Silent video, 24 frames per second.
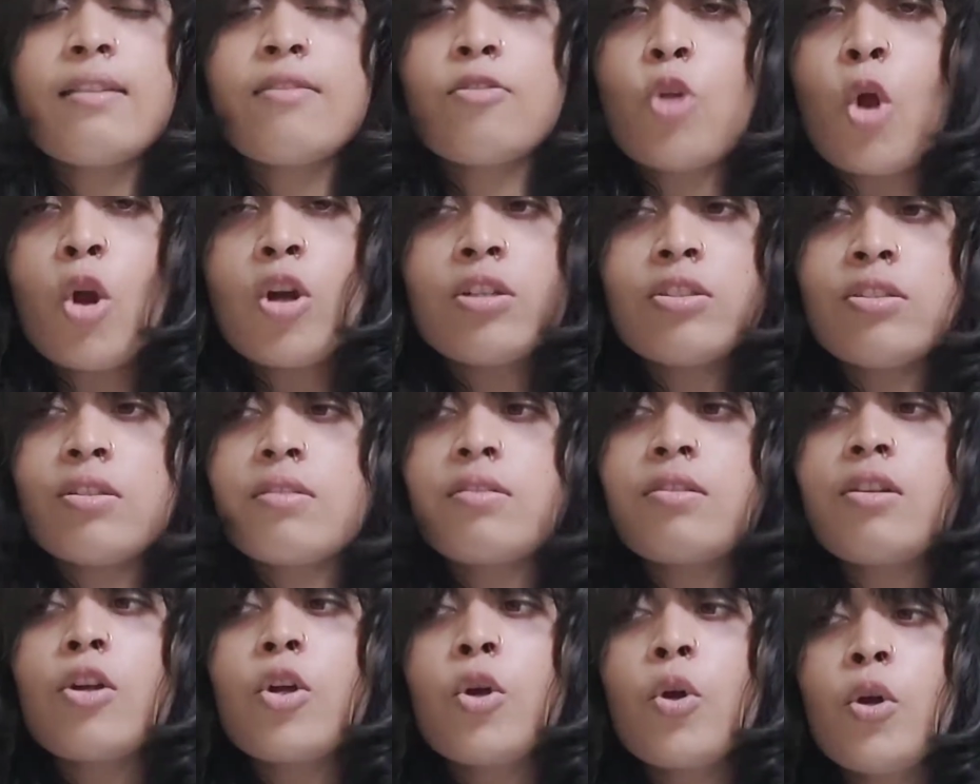not
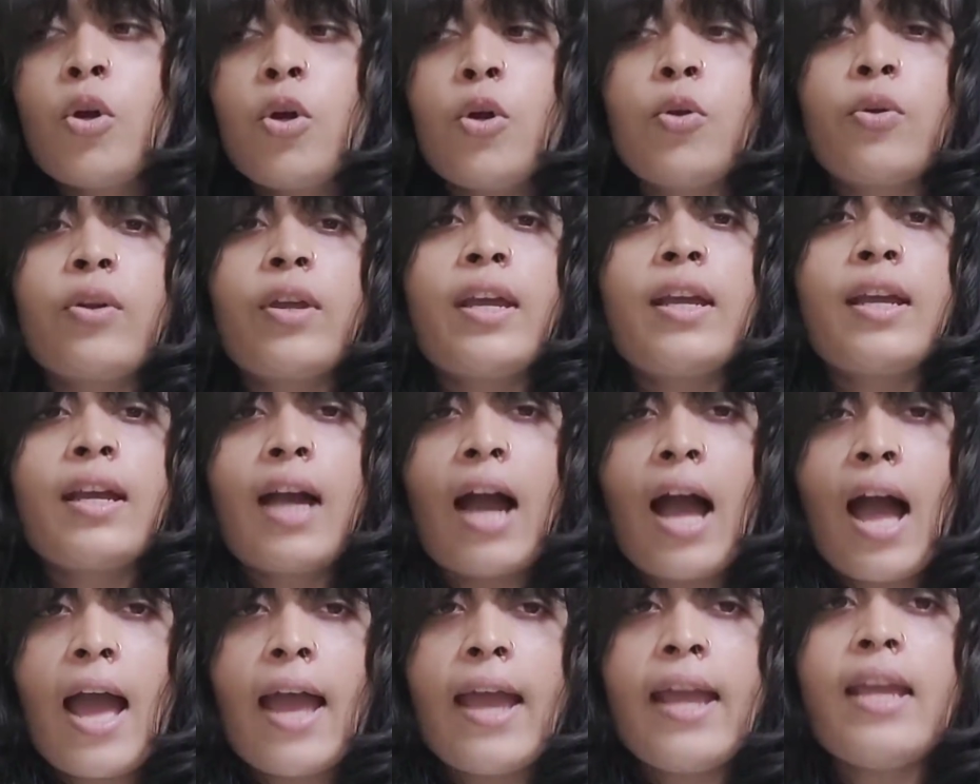just a good looking
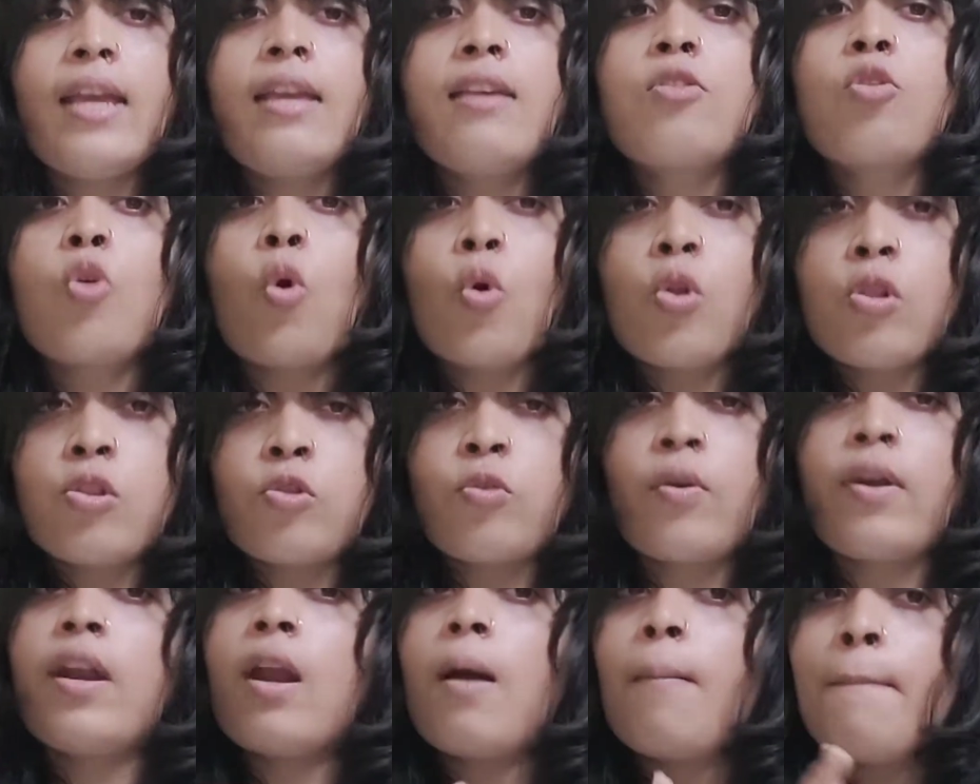guy, he's
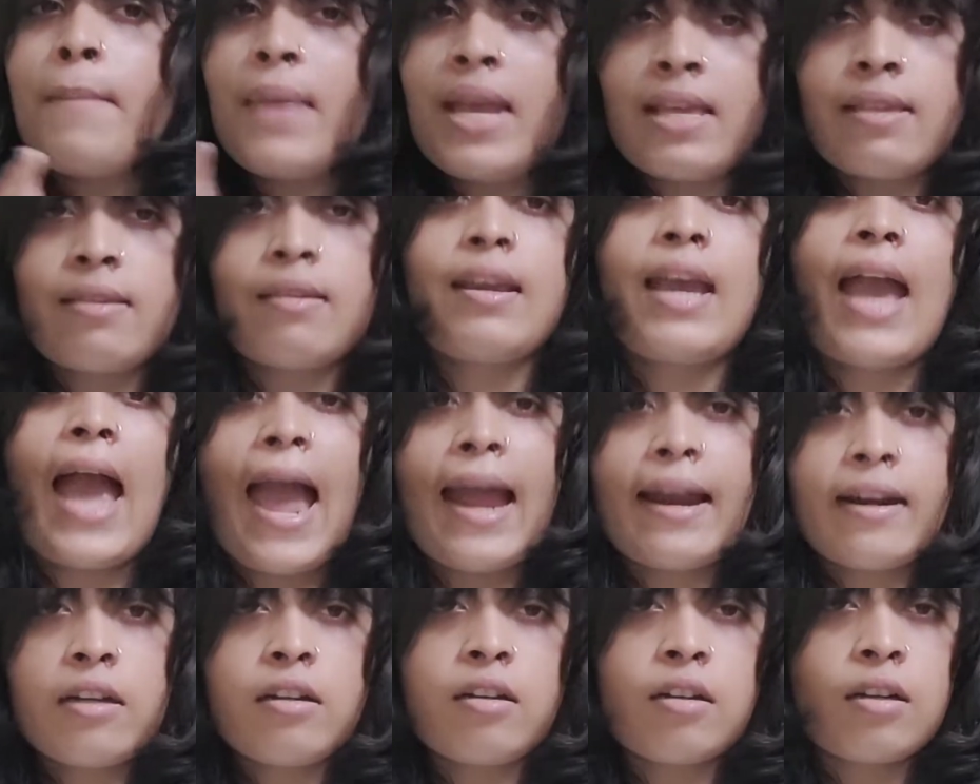also an amazing
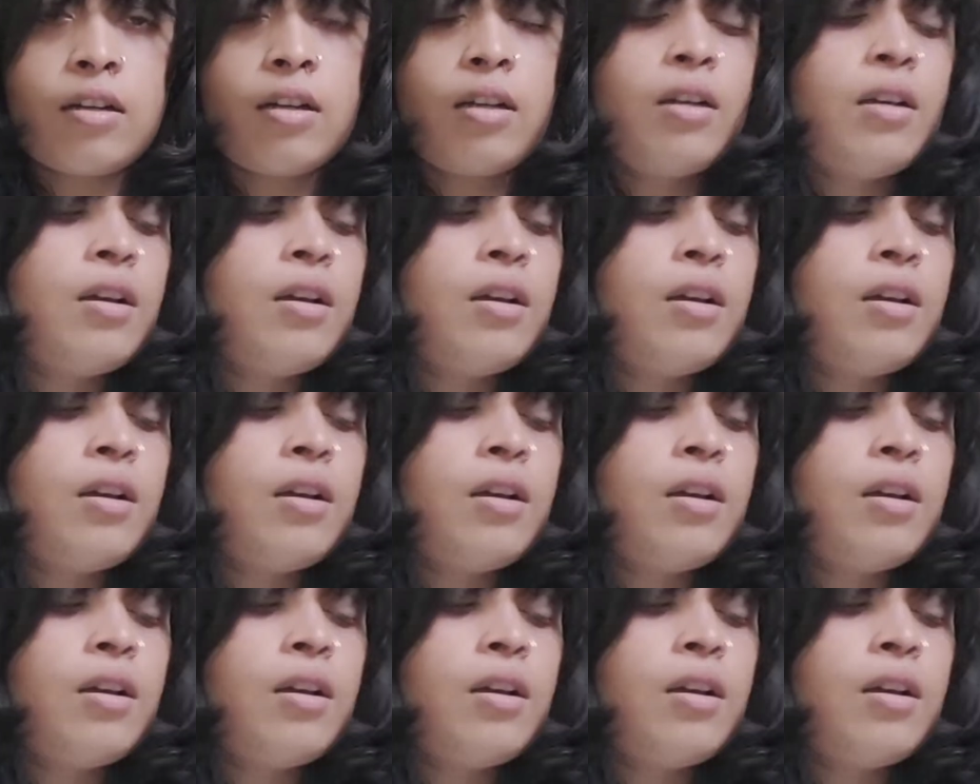actor.